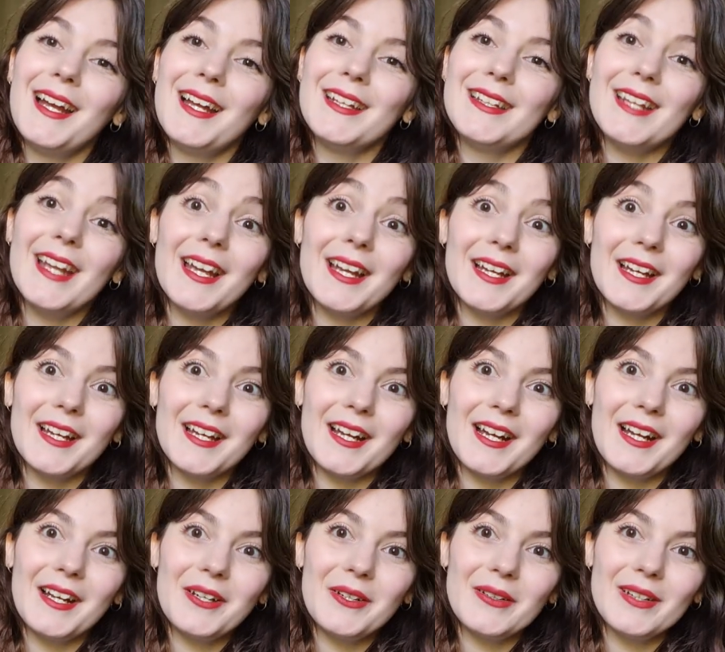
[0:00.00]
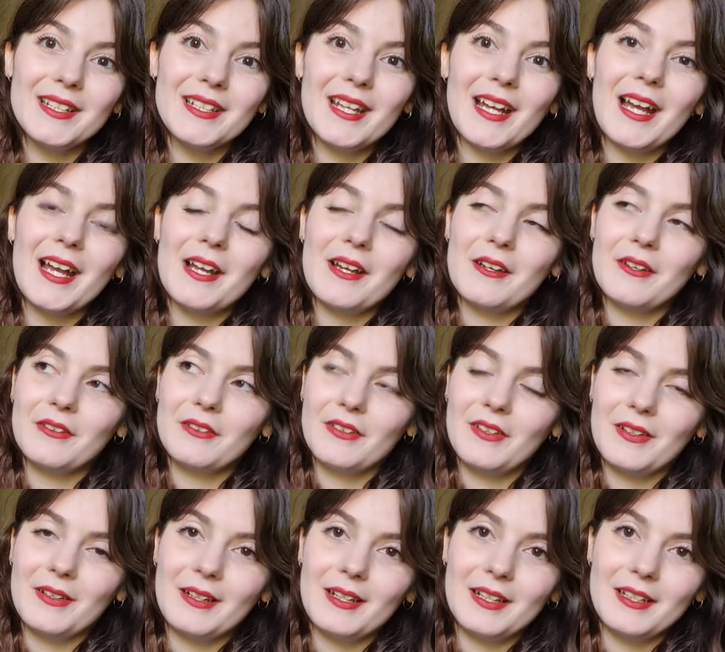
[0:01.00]
yeah, I already have
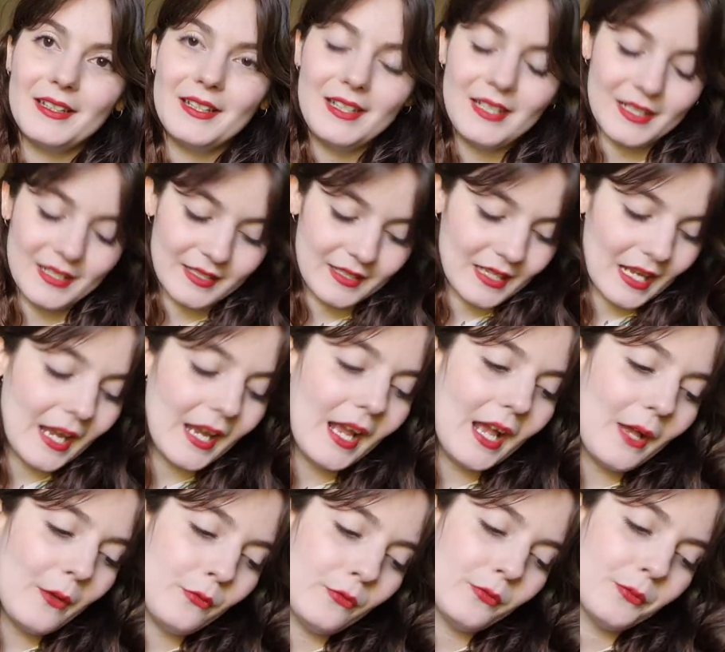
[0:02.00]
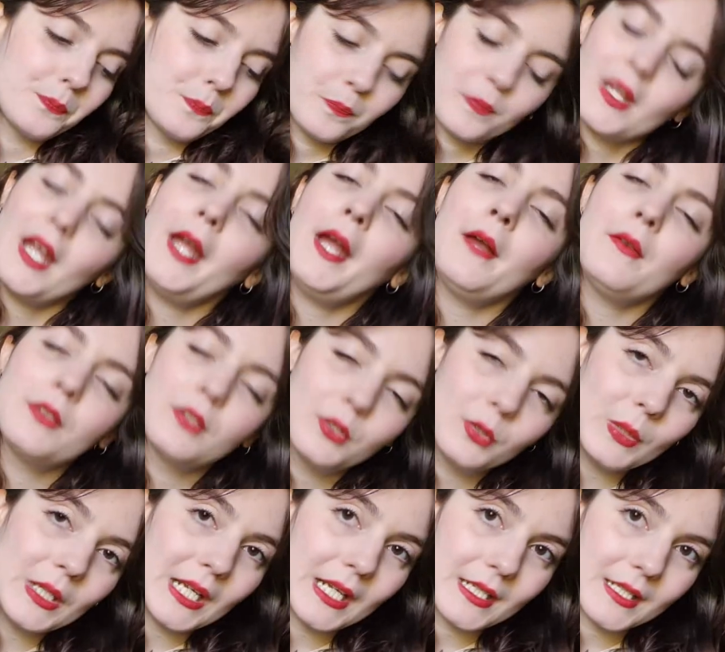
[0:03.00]
ideas. I have
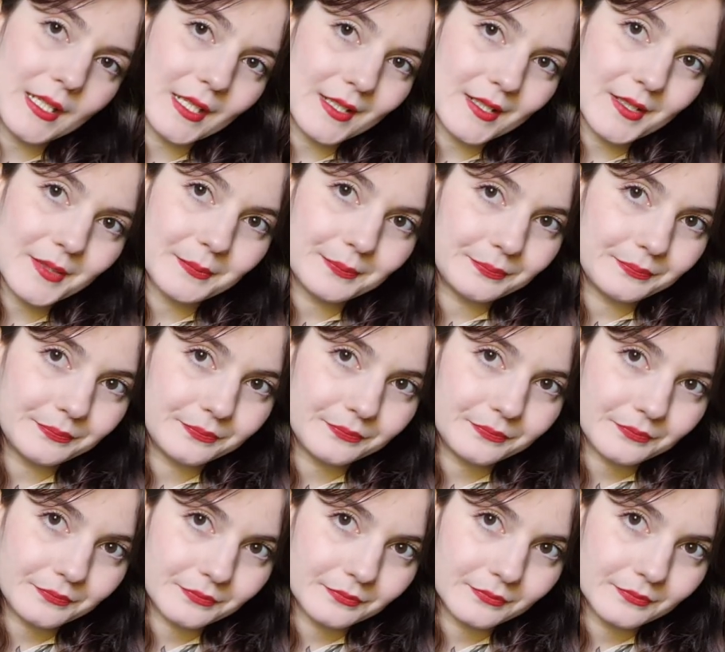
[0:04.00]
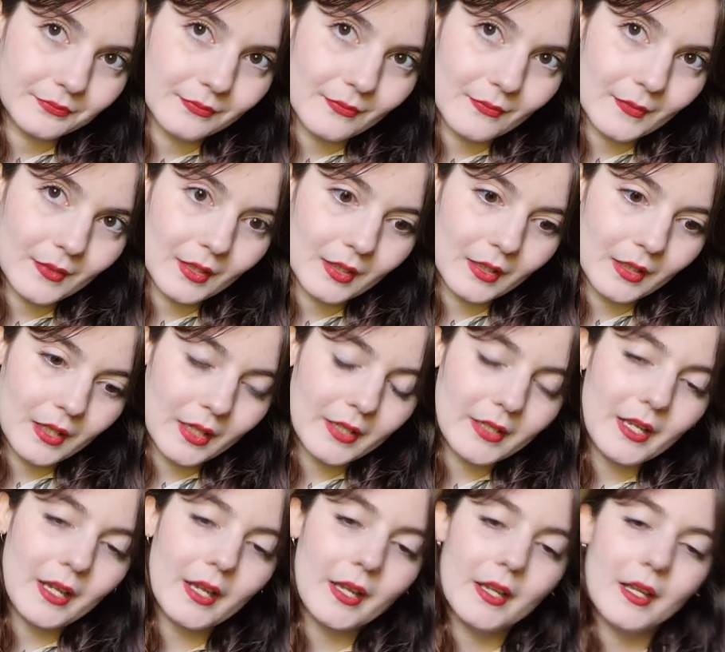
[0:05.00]
3 ideas.
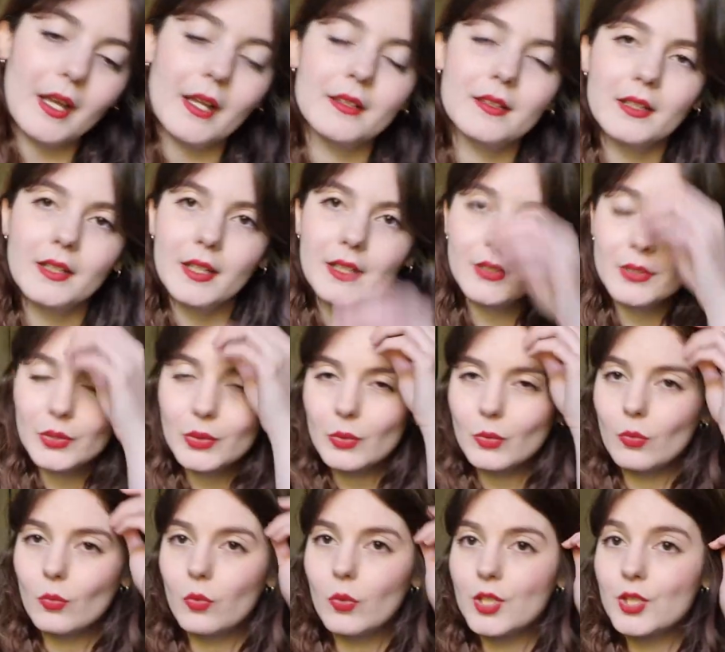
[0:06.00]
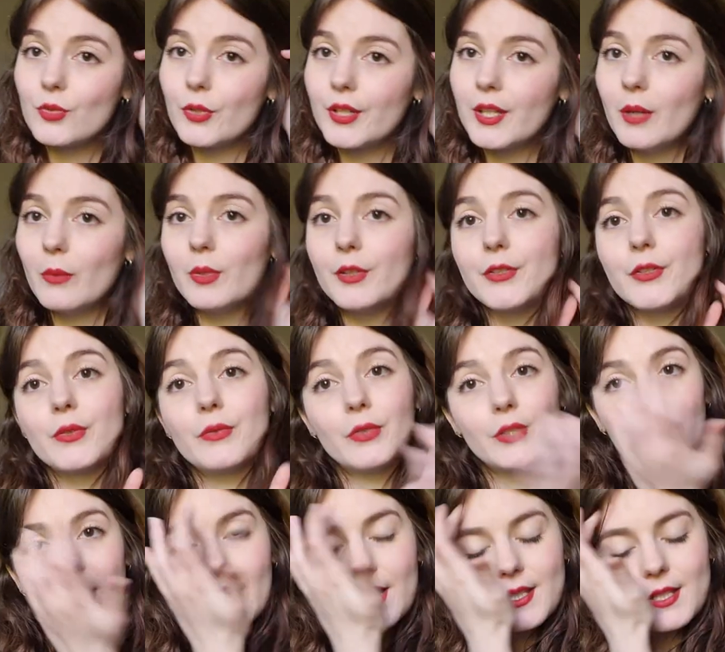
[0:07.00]
And I think I know which one I will do for
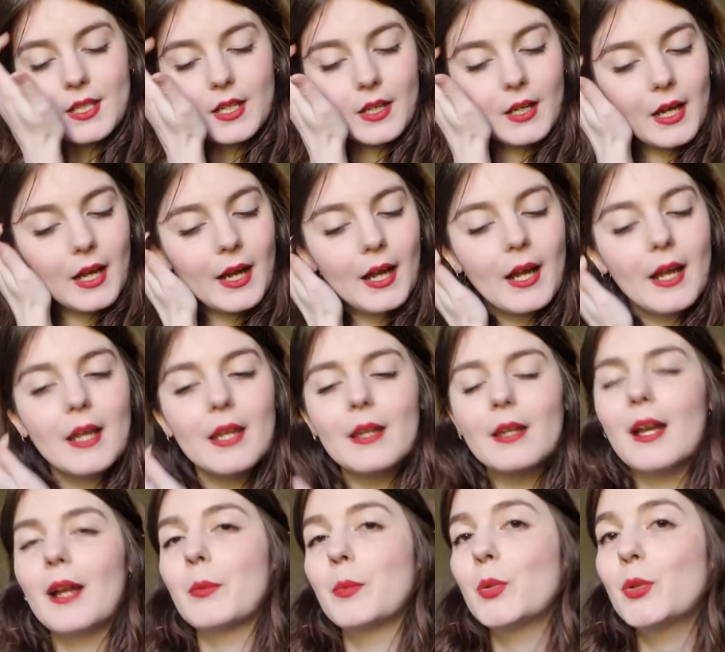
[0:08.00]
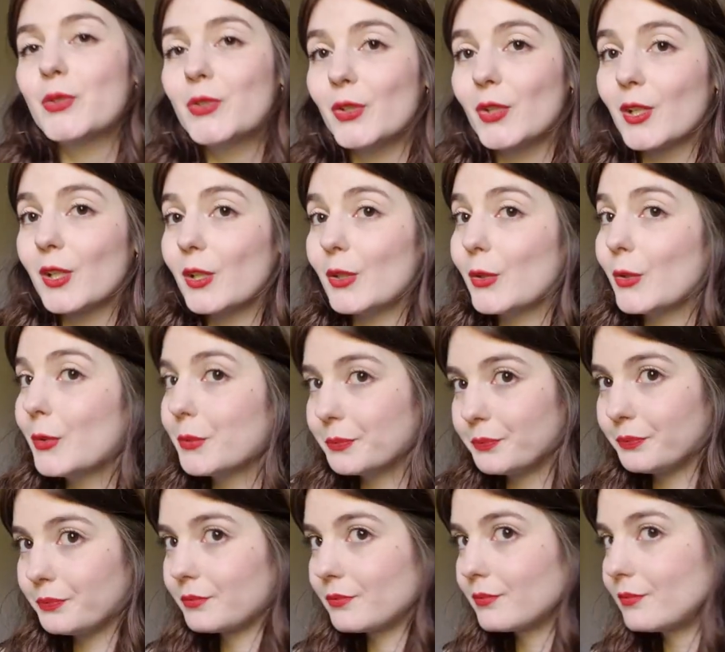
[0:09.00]
next year. I put a clue
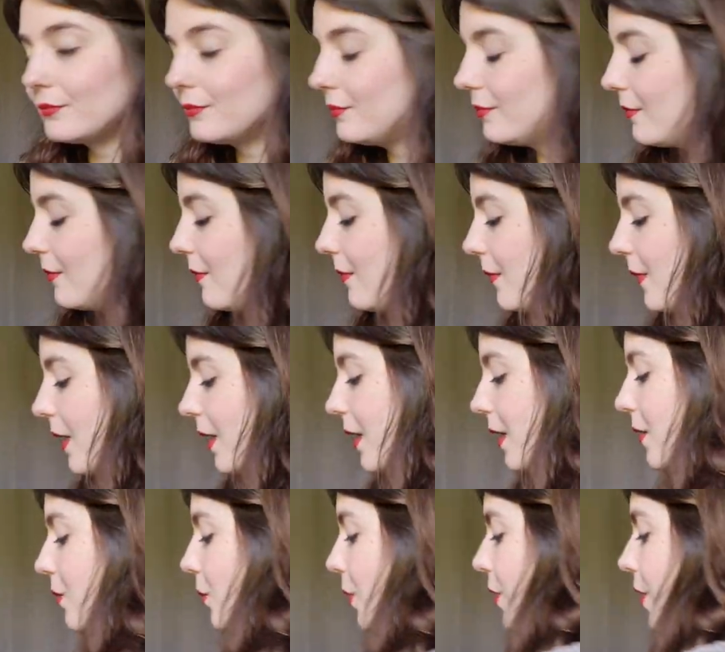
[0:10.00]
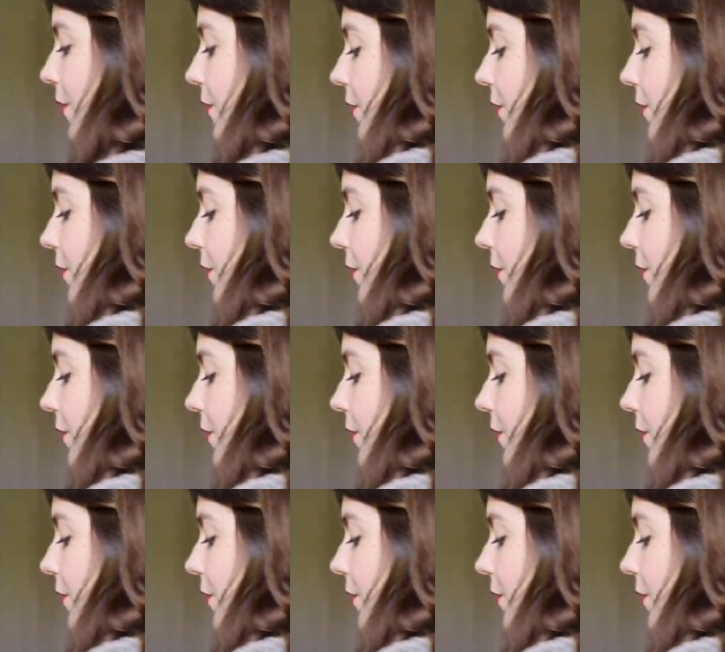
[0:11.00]
in one of